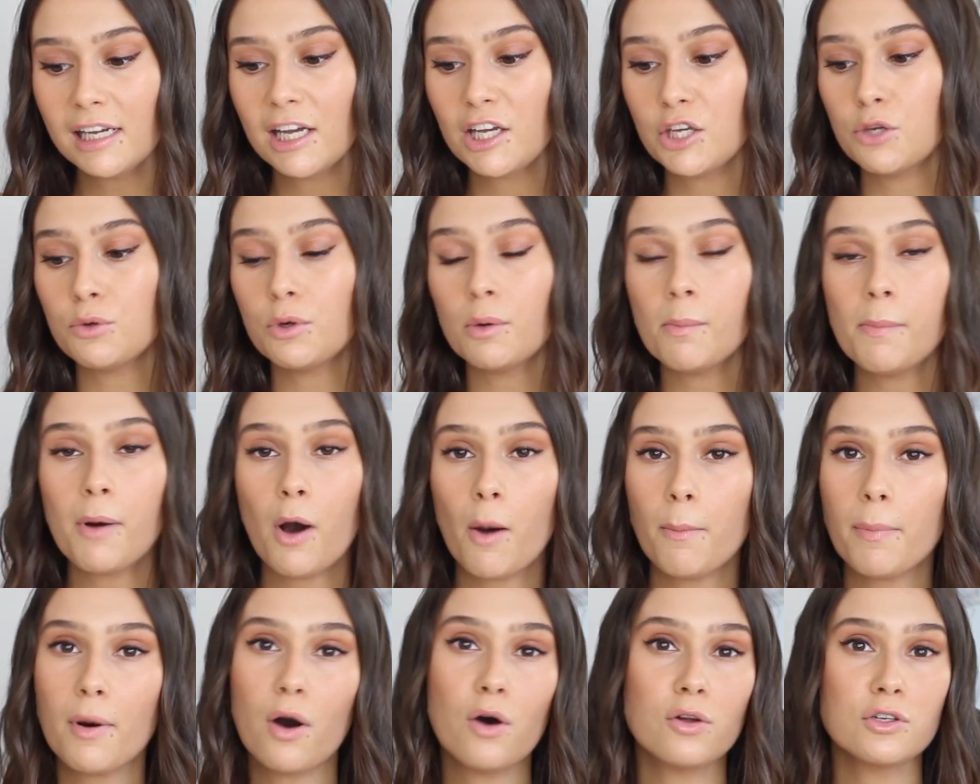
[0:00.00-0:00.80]
You can
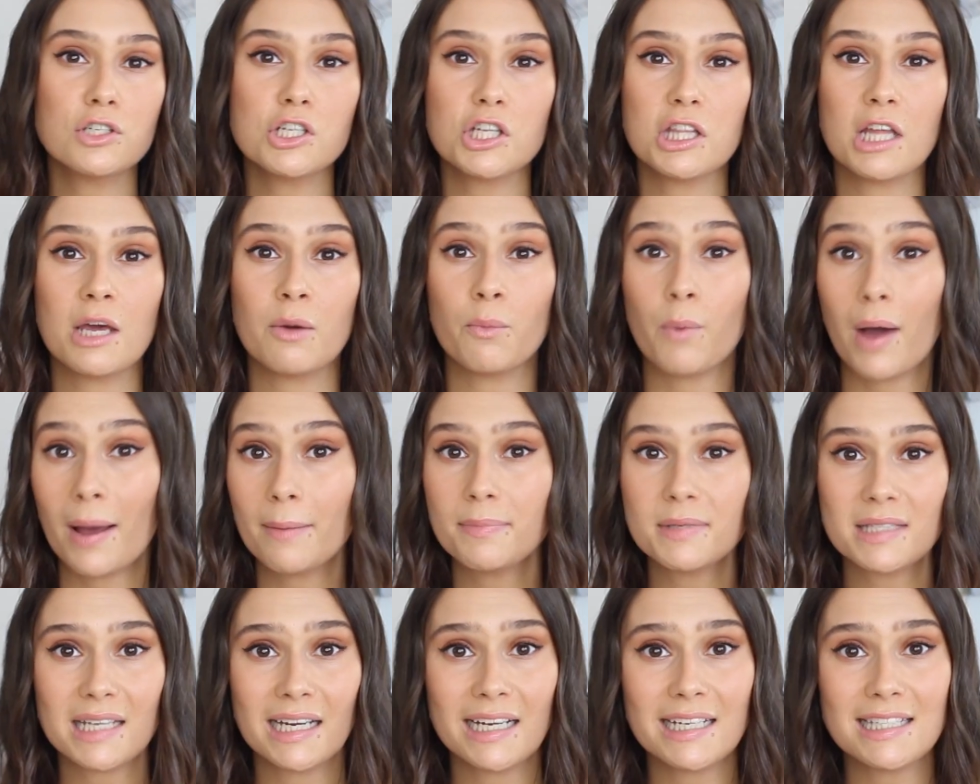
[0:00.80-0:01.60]
pop onto their
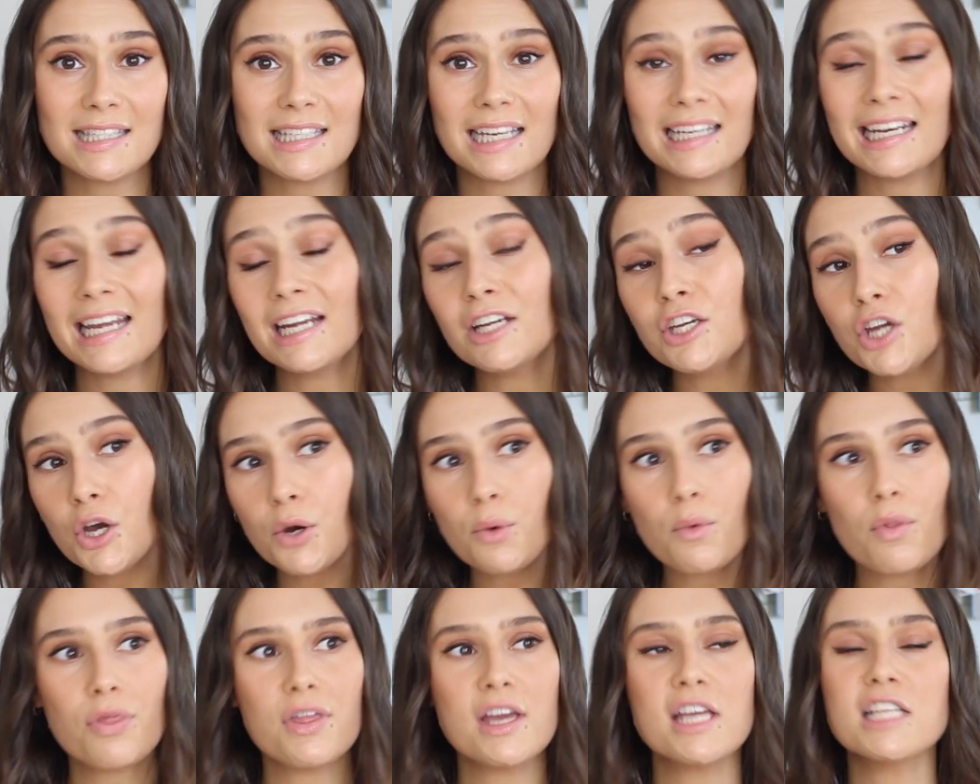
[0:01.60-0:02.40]
websites, and I
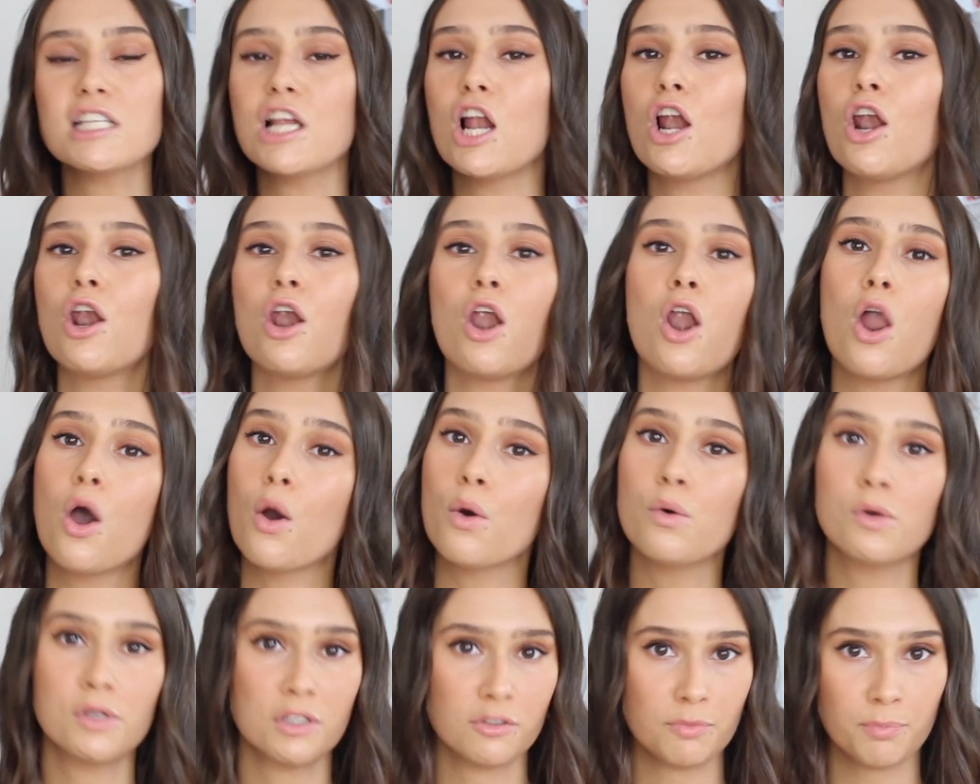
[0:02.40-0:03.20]
know there's
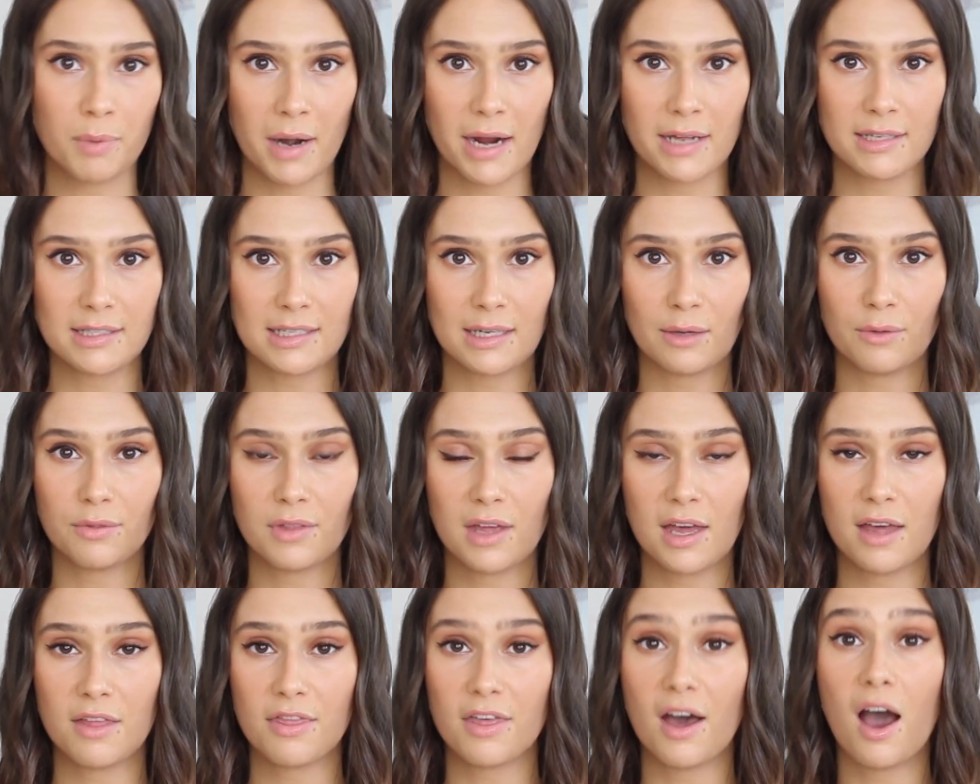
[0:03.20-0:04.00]
loads of brands out
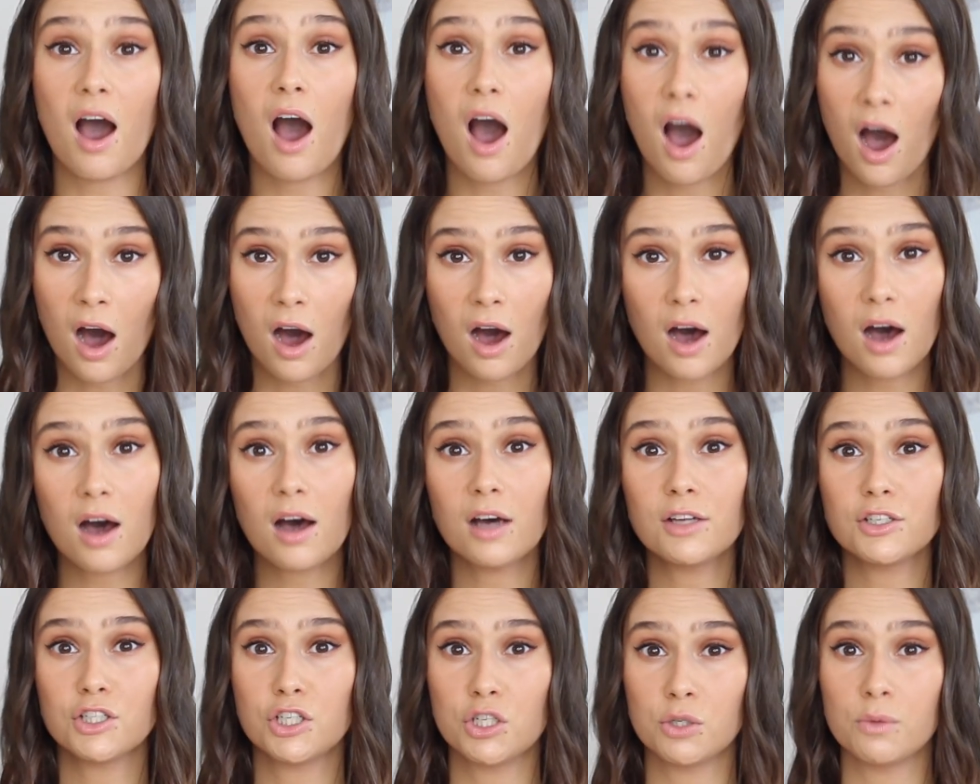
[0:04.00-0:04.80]
there that
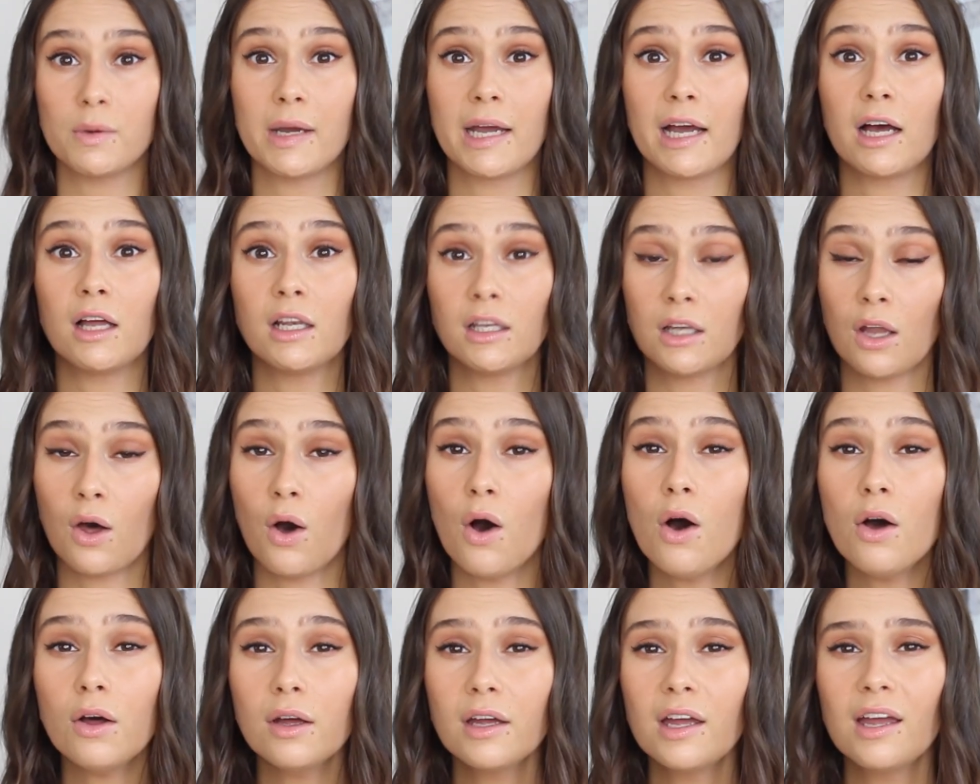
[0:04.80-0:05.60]
are doing a
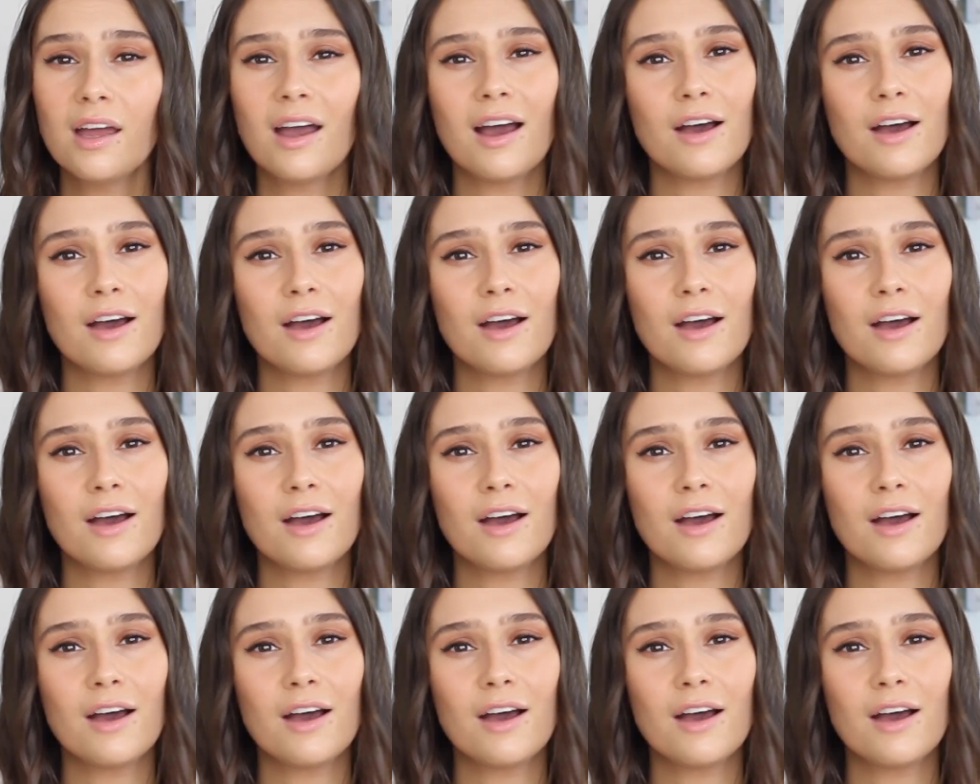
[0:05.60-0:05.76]
lot.